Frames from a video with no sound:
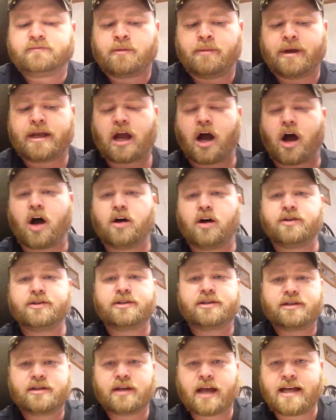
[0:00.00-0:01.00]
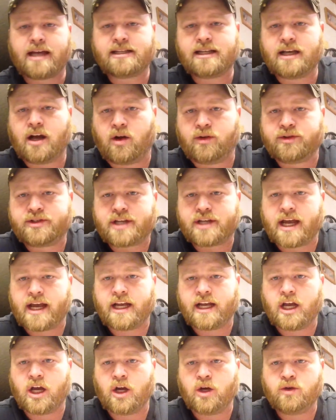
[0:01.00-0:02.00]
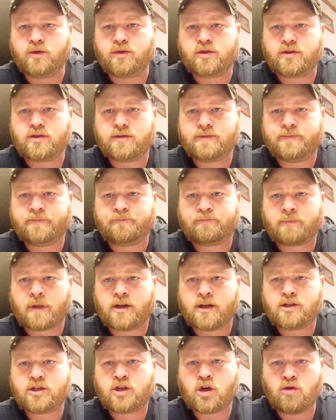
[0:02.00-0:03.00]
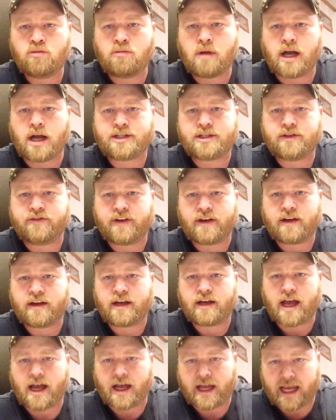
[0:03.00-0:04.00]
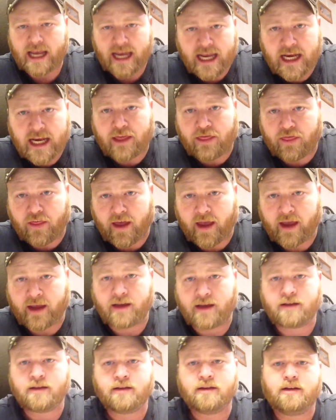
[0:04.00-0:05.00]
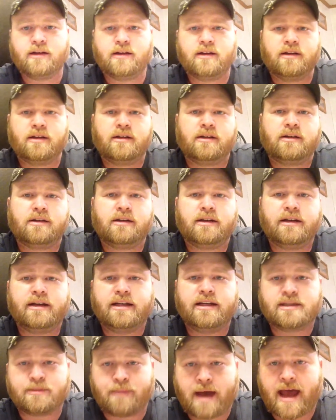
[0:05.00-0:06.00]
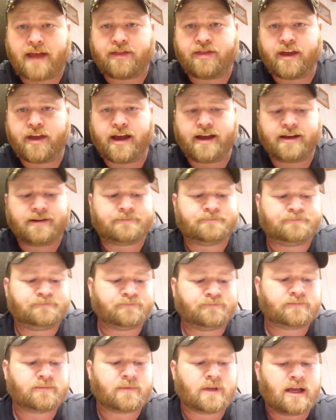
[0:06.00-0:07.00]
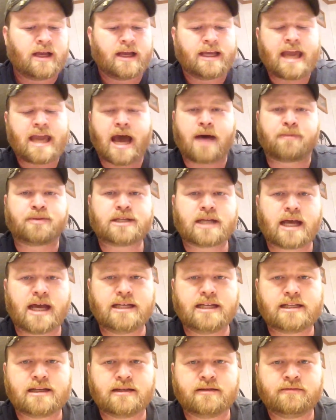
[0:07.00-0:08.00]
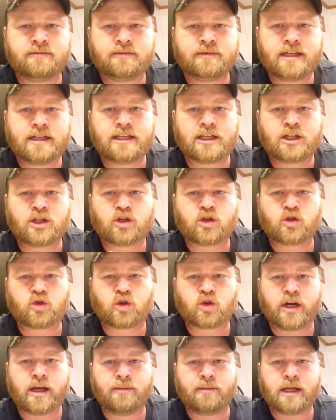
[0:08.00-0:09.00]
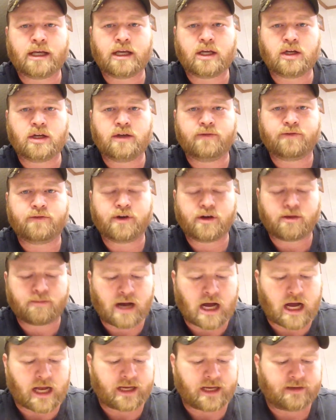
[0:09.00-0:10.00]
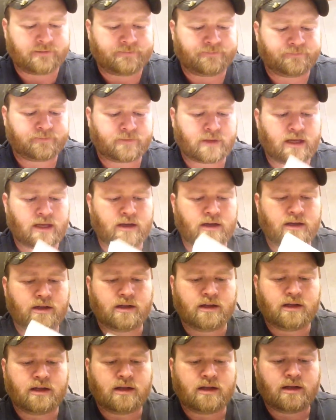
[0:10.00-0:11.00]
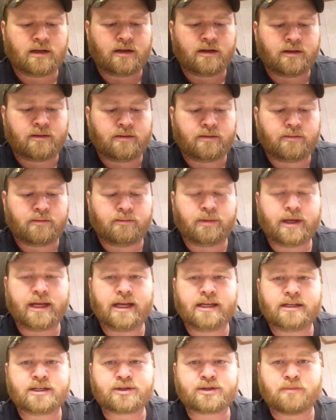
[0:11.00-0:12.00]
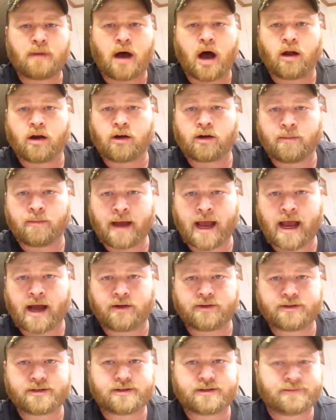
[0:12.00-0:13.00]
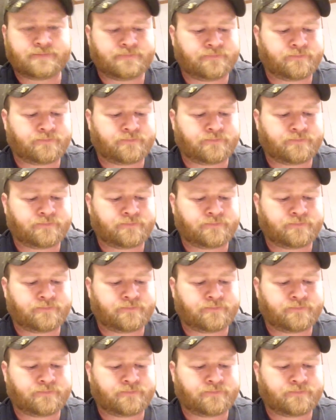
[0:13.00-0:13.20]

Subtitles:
Because, as the old saying goes, too much of anything is a bad thing. Capsaicin is extremely good for your body, but in smaller amounts.